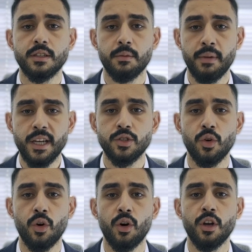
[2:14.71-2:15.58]
to make
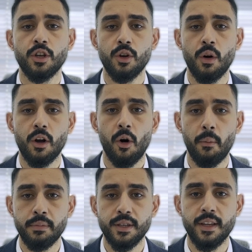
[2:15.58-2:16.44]
sure you're a
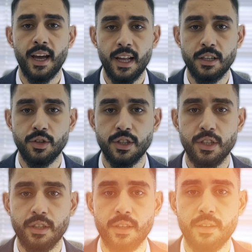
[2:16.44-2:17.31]
competent electrician.